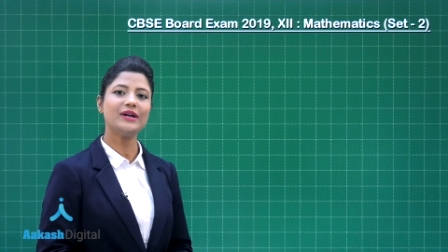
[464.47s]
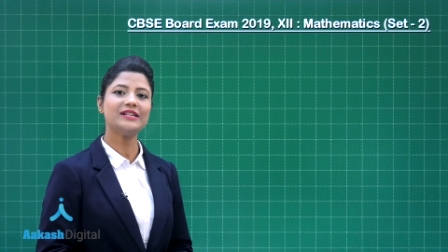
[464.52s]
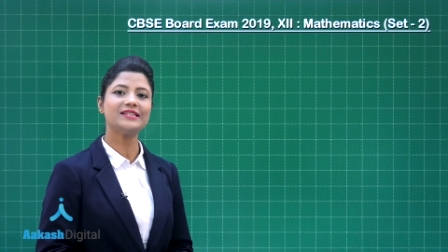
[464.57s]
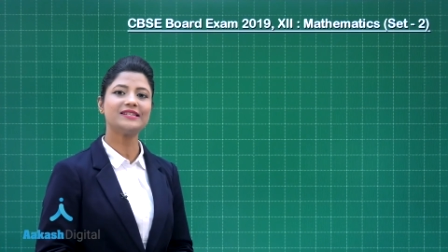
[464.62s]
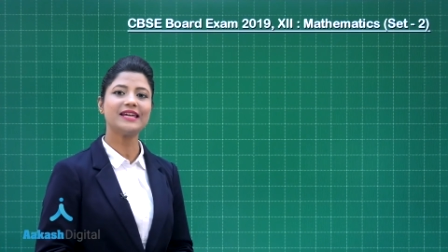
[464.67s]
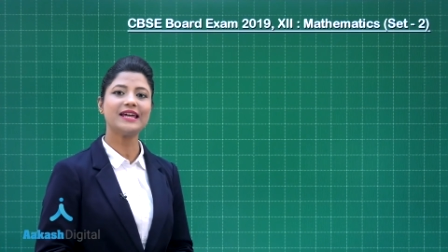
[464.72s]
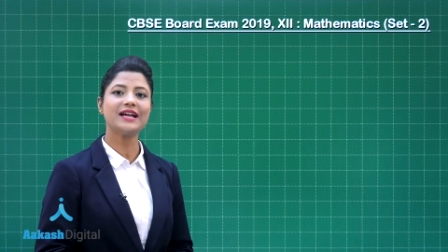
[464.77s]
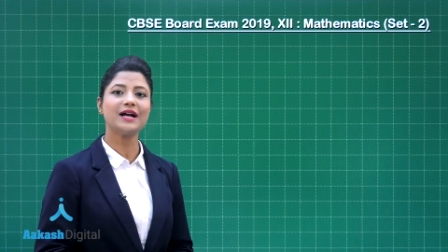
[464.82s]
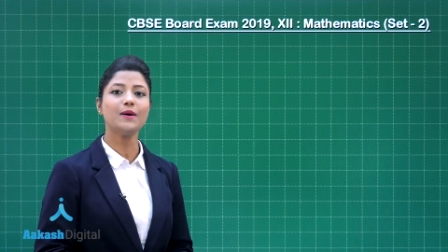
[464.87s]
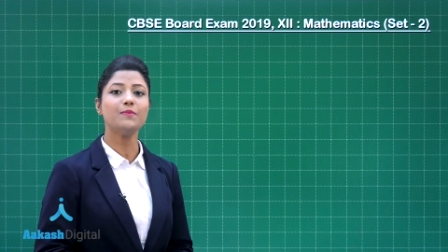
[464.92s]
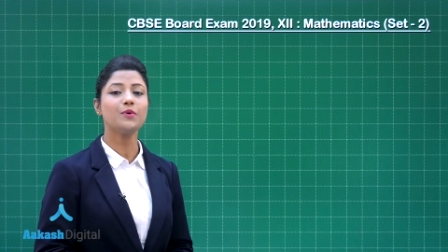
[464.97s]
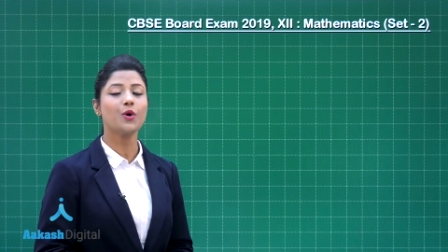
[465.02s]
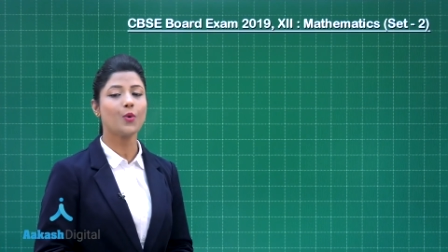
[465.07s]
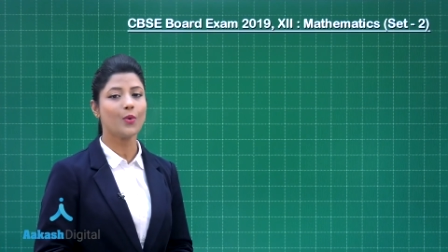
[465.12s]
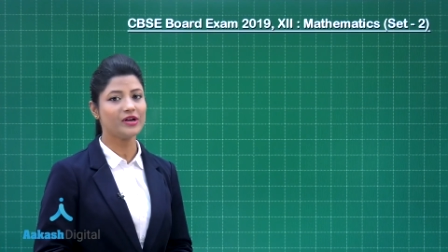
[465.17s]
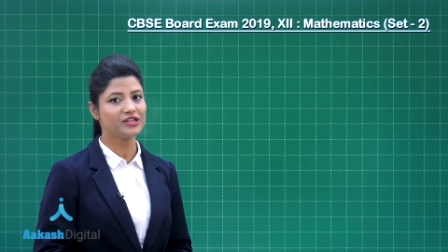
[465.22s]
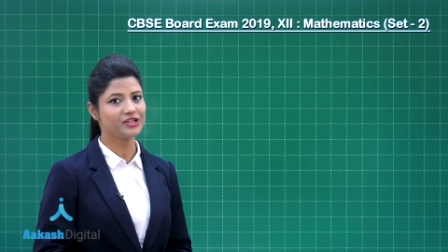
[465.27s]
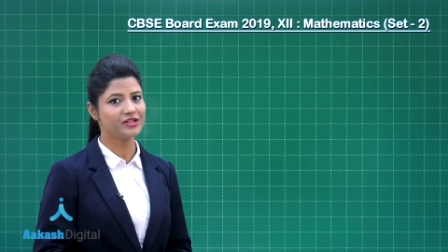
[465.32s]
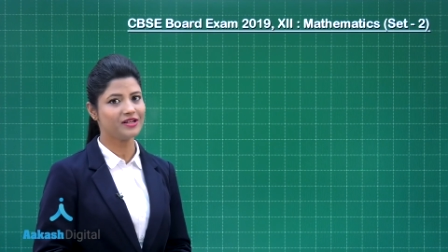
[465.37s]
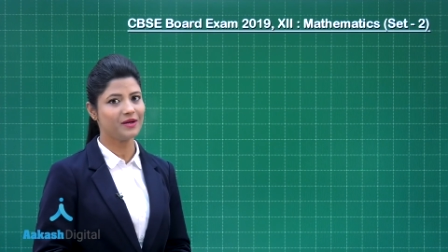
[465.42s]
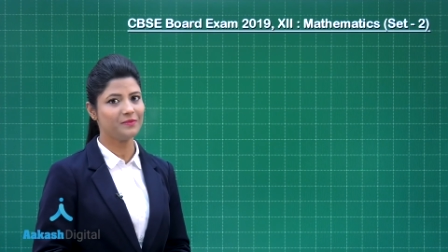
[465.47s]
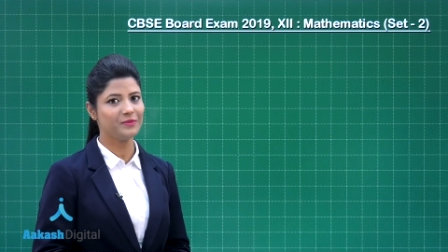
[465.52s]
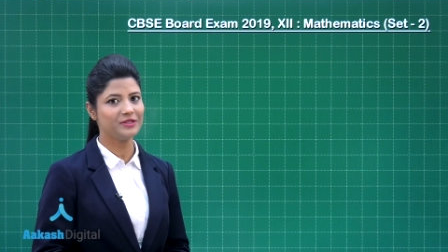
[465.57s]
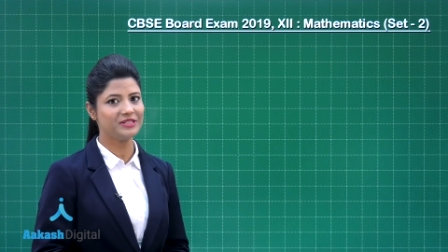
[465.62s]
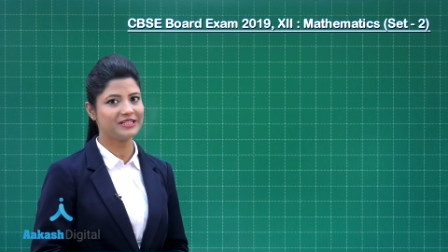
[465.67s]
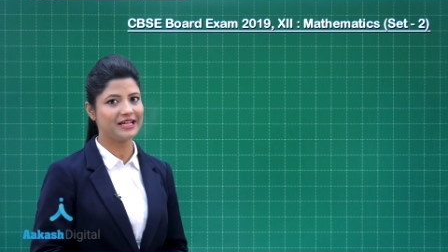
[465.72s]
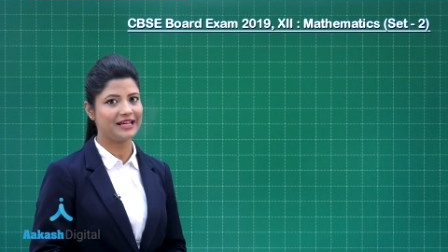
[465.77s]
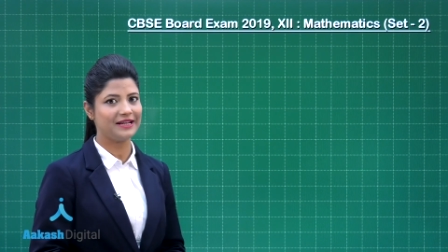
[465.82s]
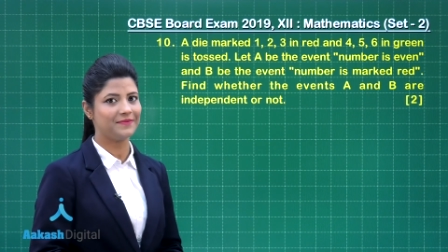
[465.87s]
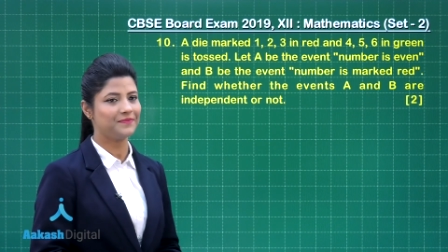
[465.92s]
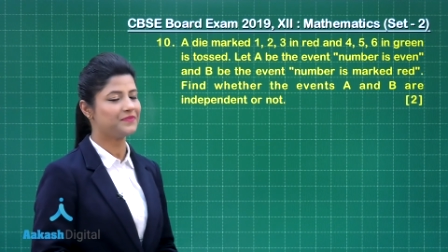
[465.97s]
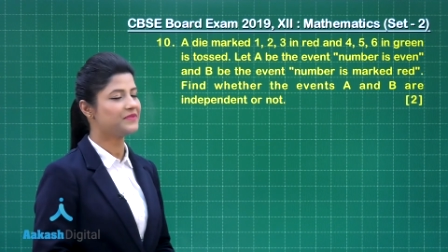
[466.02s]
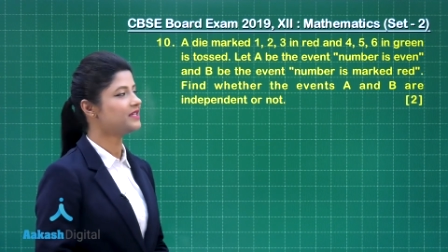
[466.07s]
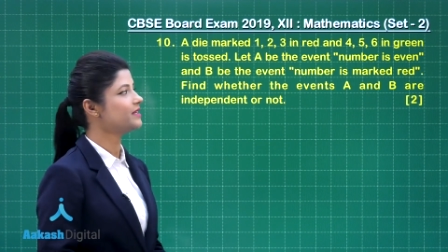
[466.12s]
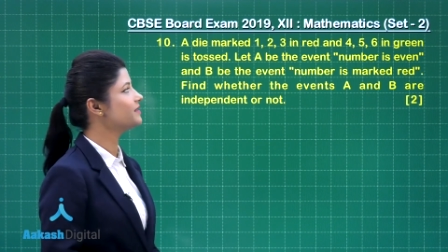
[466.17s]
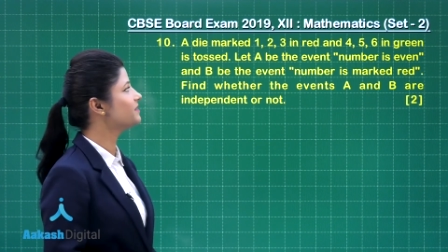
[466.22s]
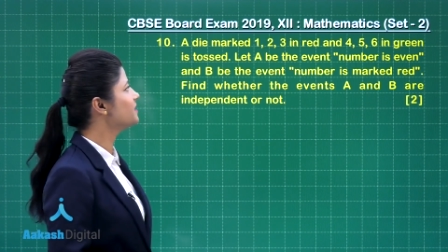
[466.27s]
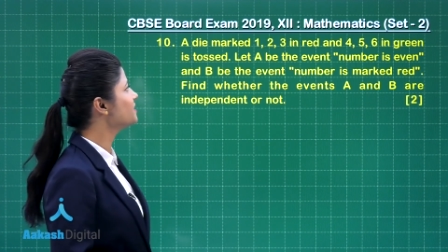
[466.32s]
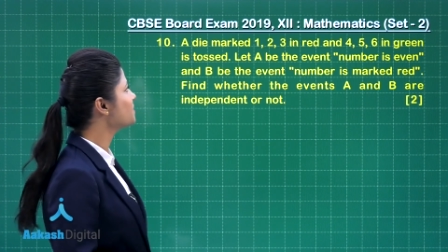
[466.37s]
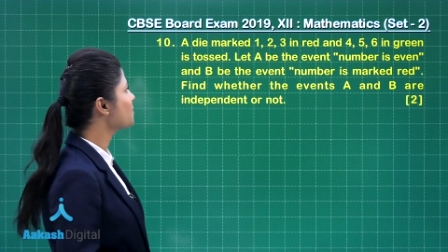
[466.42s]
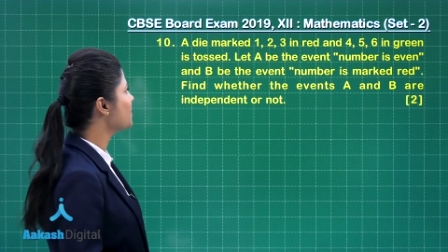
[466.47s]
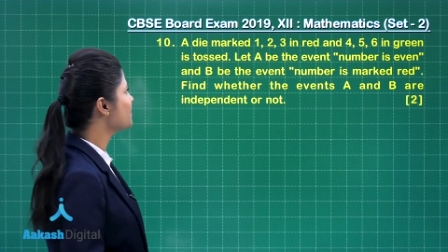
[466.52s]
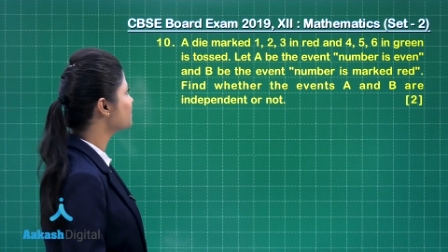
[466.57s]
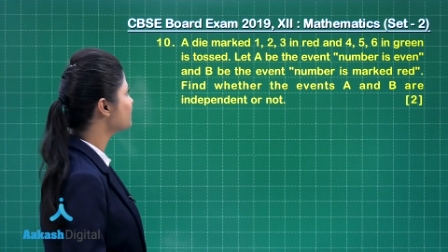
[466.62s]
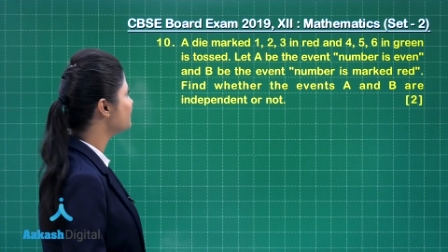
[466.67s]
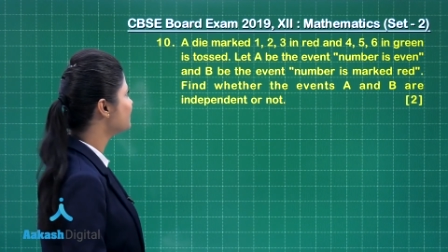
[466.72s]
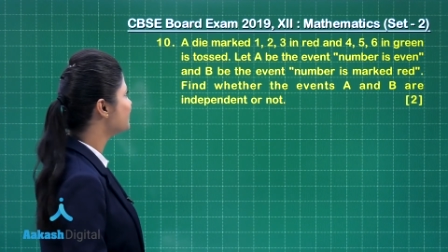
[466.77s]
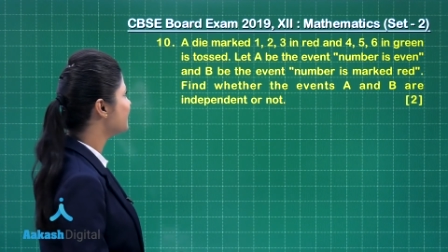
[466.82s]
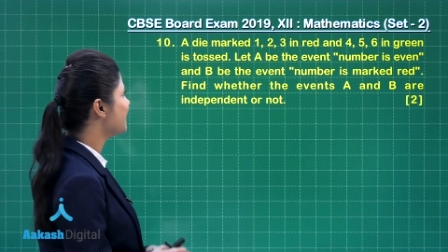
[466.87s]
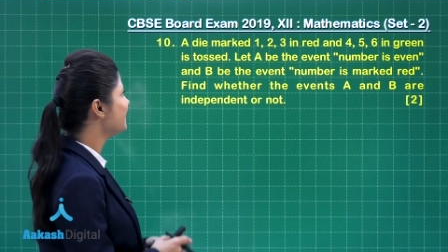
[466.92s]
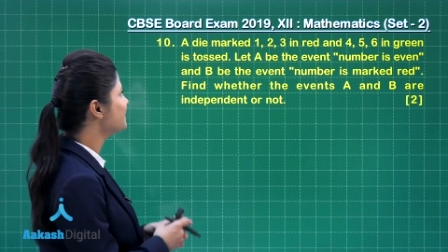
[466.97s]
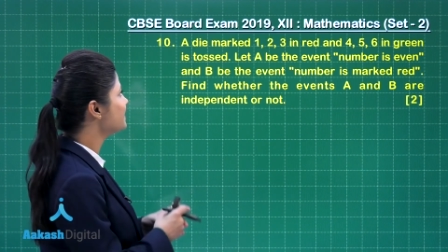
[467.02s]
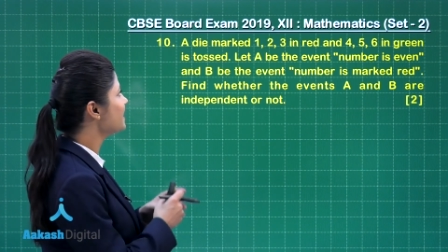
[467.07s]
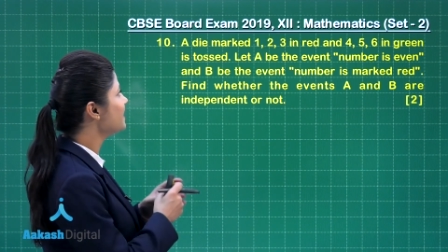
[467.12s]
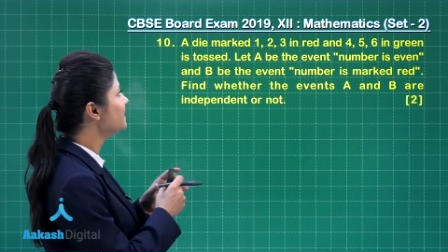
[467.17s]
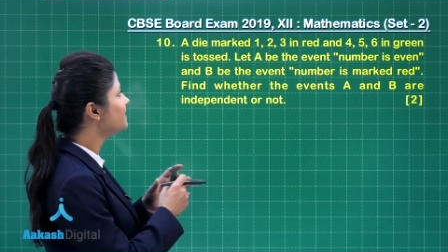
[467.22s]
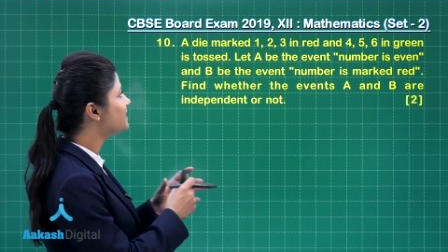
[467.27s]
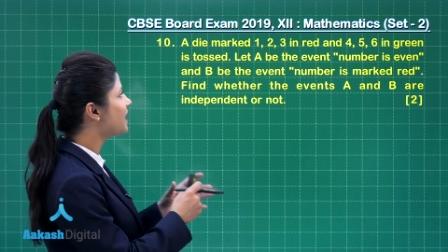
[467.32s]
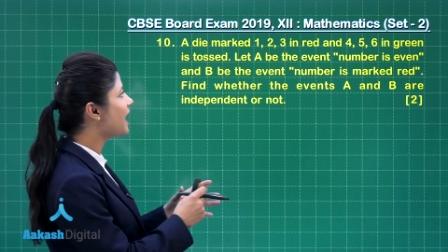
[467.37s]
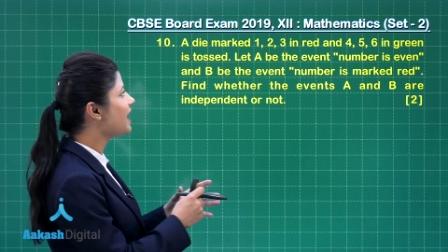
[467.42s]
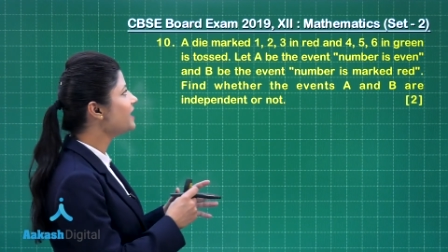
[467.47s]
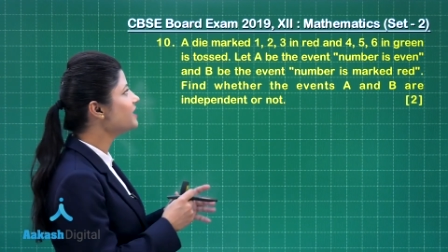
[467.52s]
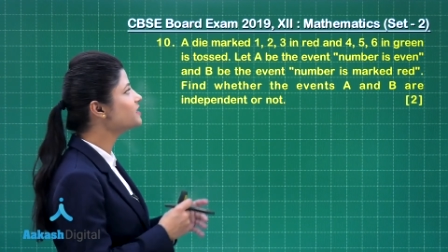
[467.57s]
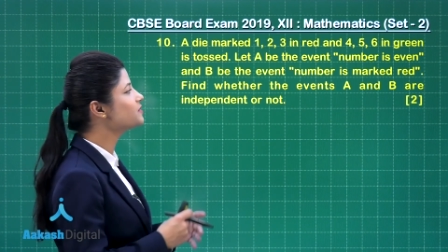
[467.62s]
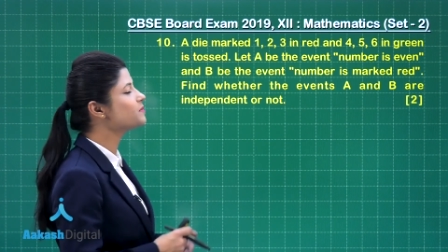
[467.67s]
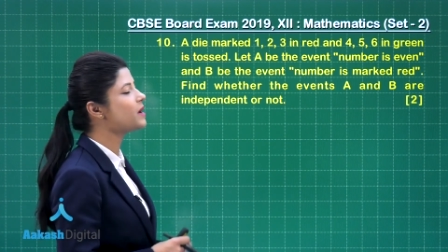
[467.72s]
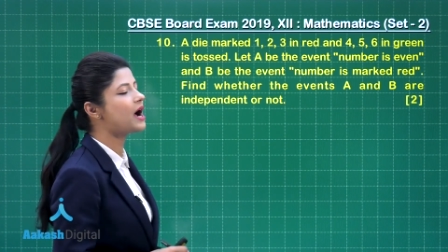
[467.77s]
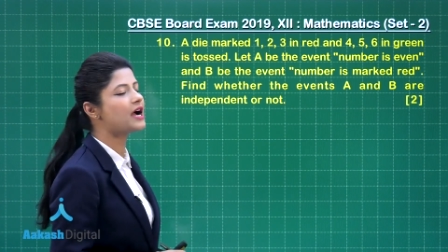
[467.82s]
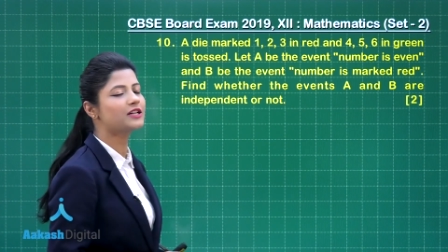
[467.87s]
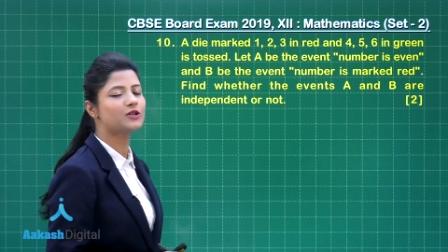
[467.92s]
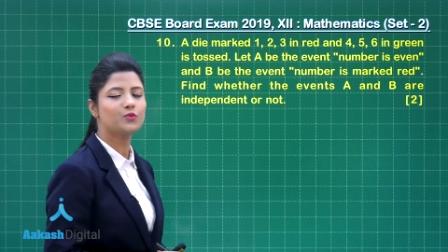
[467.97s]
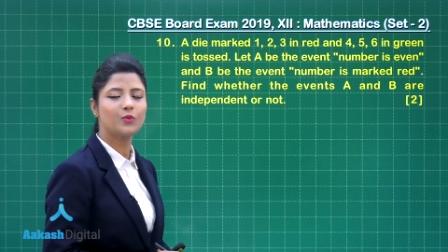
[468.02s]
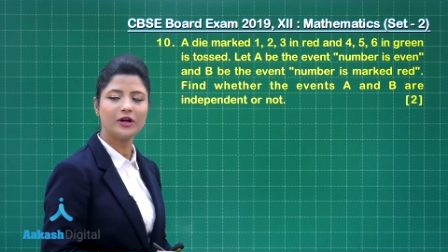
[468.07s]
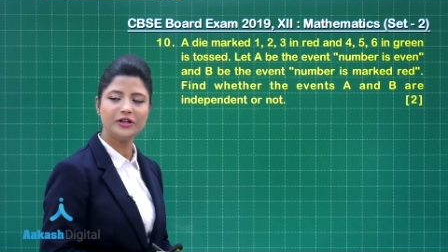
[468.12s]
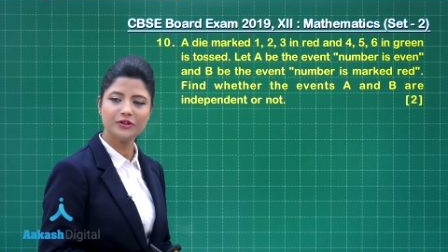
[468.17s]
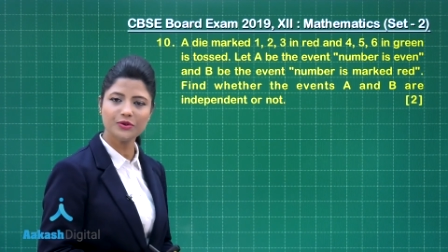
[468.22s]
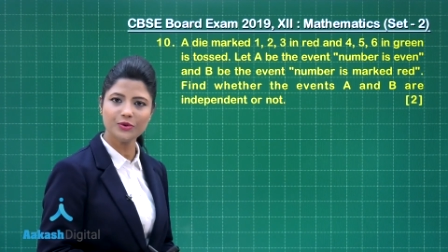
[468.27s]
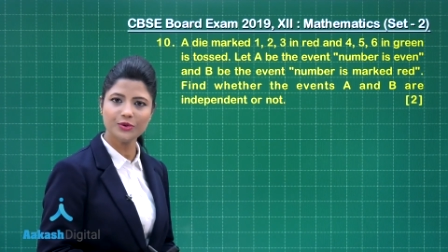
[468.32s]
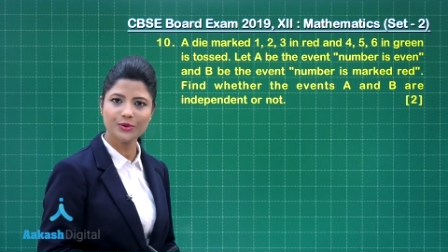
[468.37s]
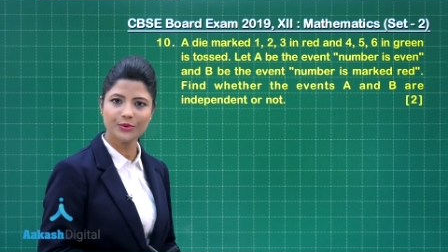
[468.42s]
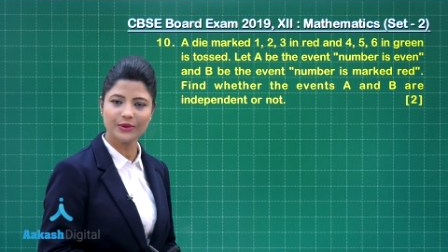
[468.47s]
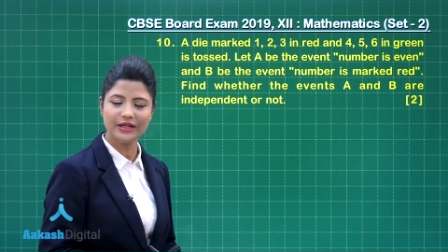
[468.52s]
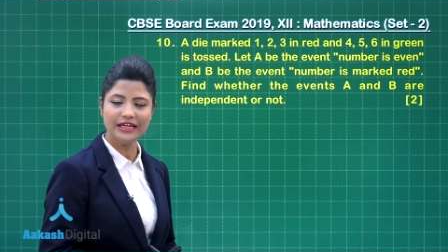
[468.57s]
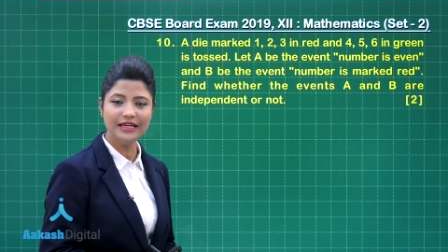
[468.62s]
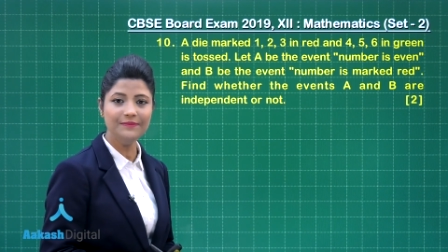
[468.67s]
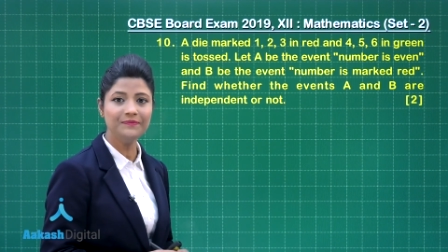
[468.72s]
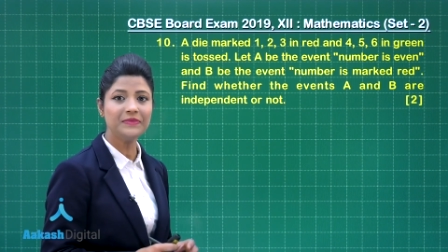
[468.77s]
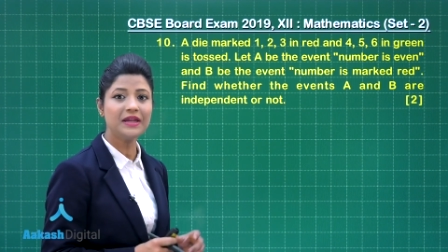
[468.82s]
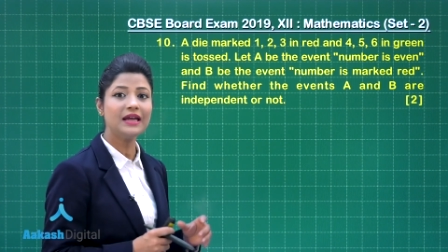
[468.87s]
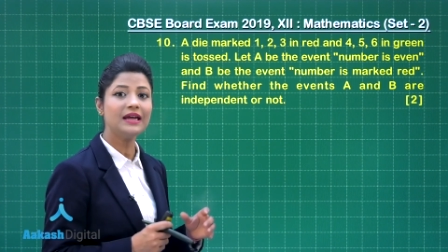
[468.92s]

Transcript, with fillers: let's take up question number ten. Here this question states a die is marked one, two, three